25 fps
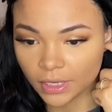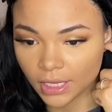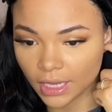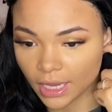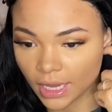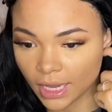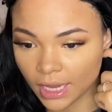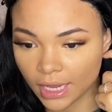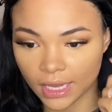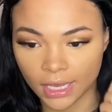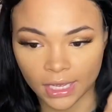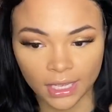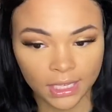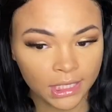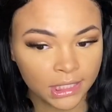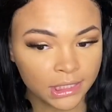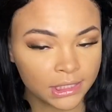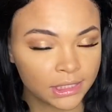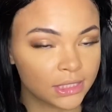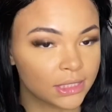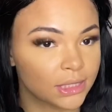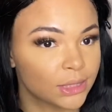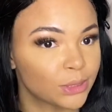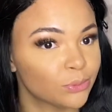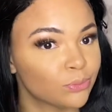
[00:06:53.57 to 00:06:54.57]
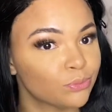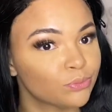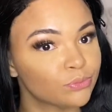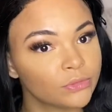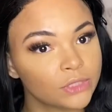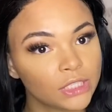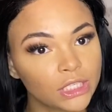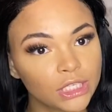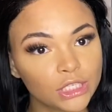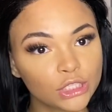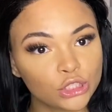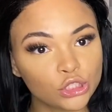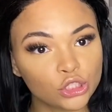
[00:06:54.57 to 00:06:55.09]
and
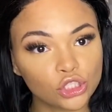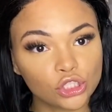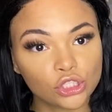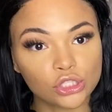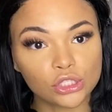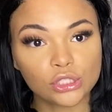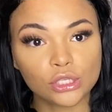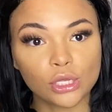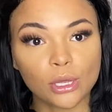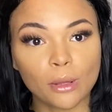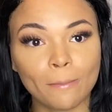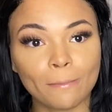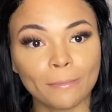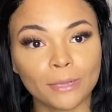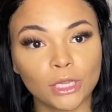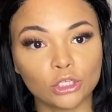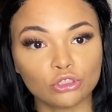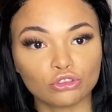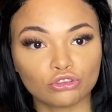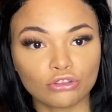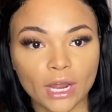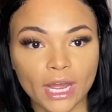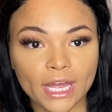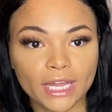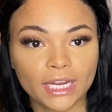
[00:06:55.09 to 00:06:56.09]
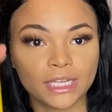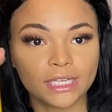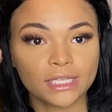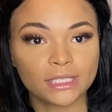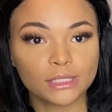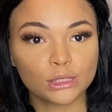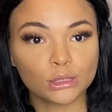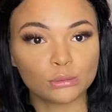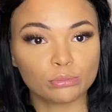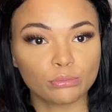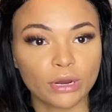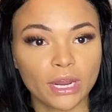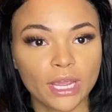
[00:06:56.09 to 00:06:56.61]
just blow dry this.
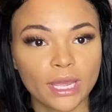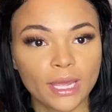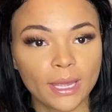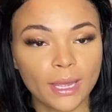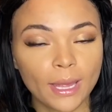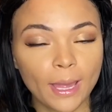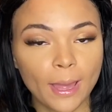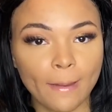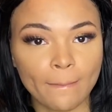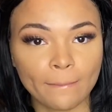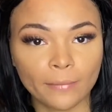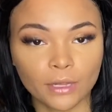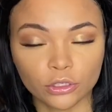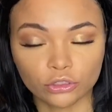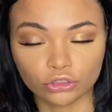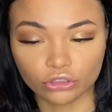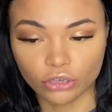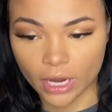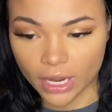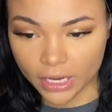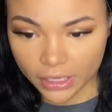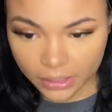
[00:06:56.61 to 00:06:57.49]
Spray it and blow dry.